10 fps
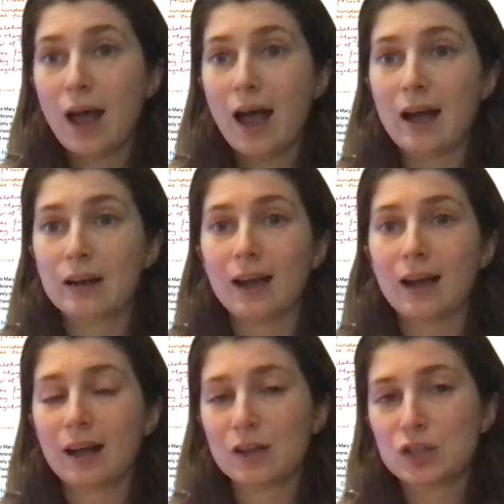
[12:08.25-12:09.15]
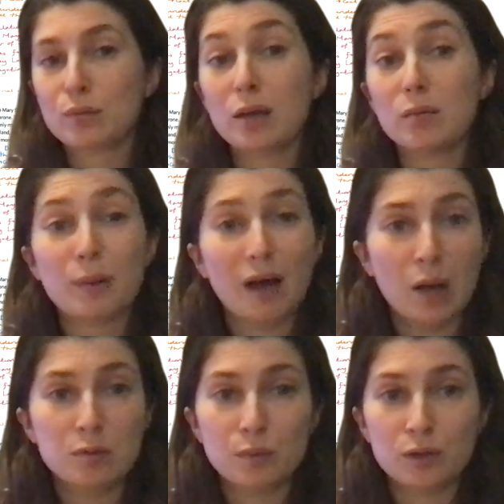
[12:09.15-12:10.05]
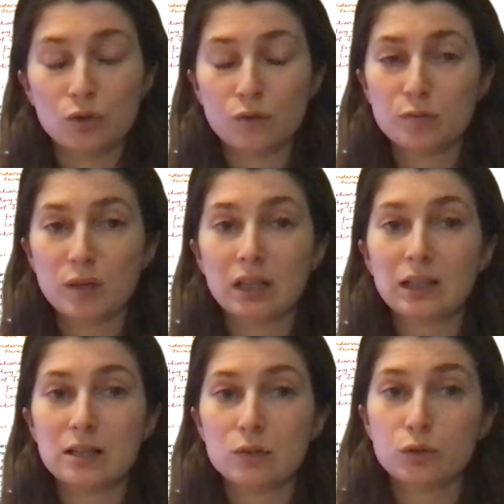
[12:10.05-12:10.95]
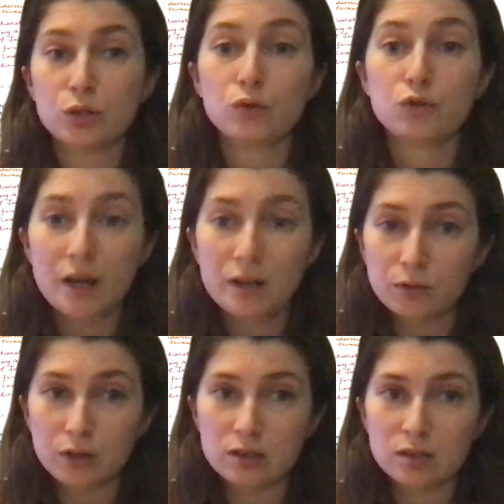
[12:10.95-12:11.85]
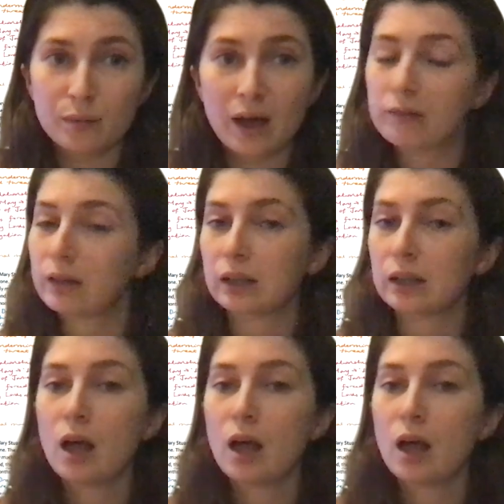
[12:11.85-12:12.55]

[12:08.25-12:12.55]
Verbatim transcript: and and actually maybe perhaps Bindoff is being a little too generous to Mary.